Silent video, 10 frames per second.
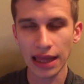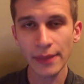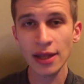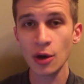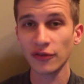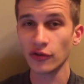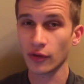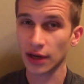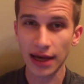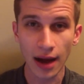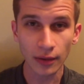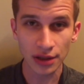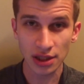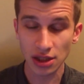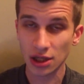Let me know if you've already got one
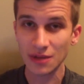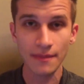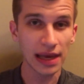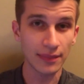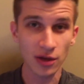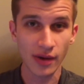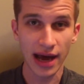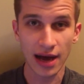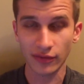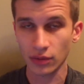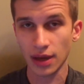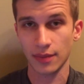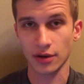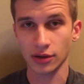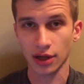of these shirts, and maybe you have, or
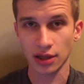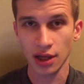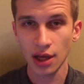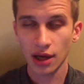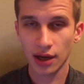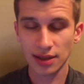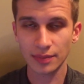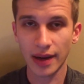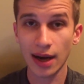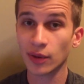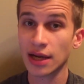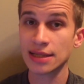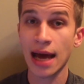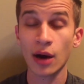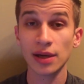maybe you're looking uh, to buy one,
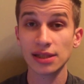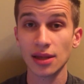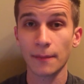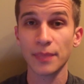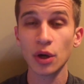and now is the